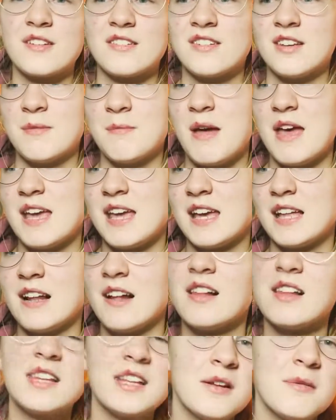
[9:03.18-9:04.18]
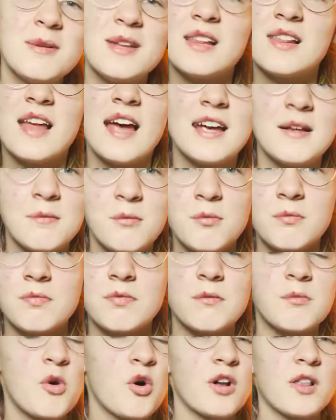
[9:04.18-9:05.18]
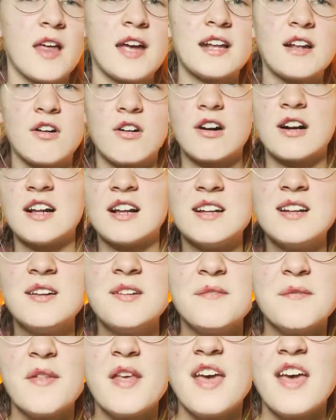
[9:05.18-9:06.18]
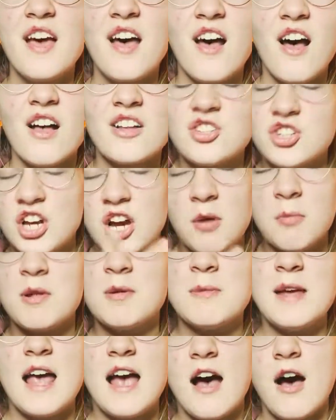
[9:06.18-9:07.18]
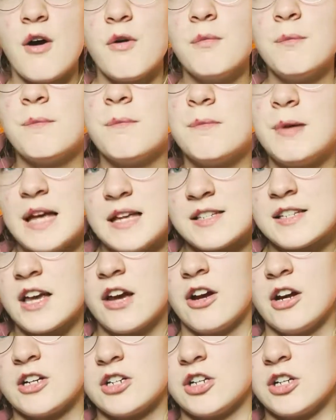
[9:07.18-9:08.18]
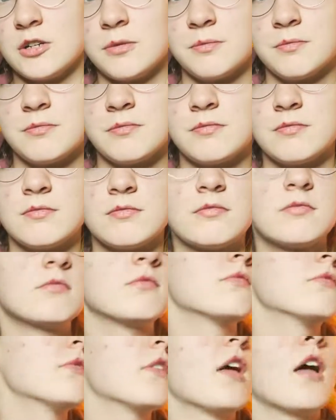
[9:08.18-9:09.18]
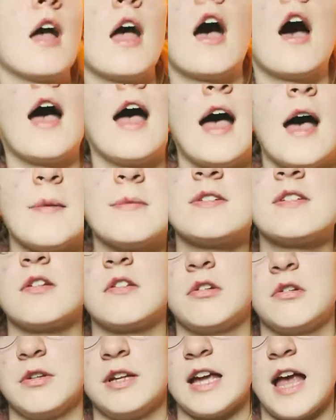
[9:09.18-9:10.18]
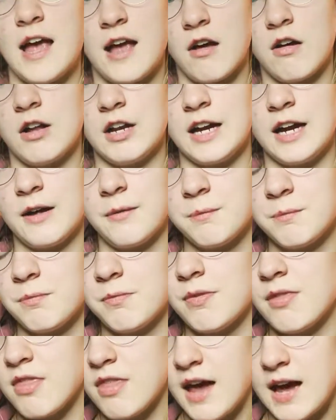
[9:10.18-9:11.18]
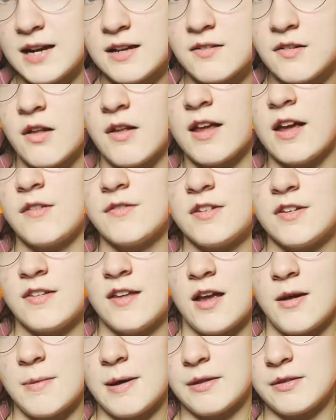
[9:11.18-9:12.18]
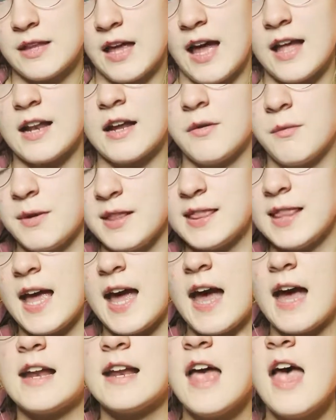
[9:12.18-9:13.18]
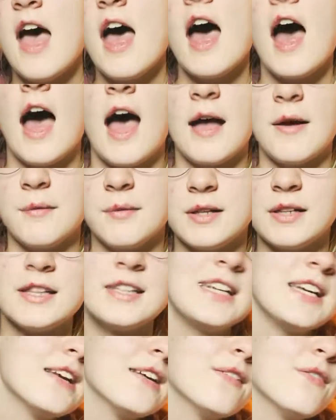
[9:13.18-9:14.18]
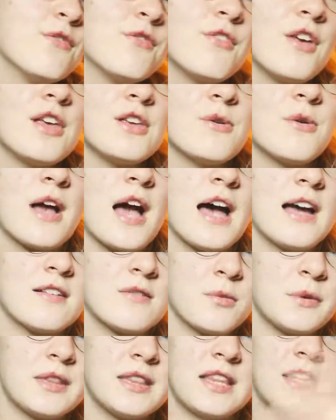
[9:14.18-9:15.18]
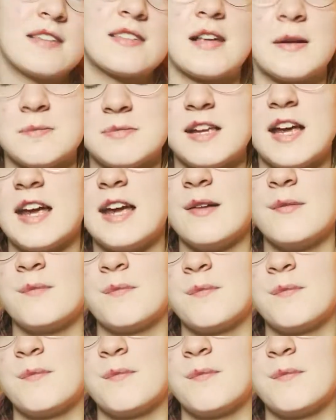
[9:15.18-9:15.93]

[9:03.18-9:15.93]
to make it a little bit more lighthearted. Chairman Meow, best character. Absolutely iconic. That is all I have to say about that. And with that, I will leave you guys with this update,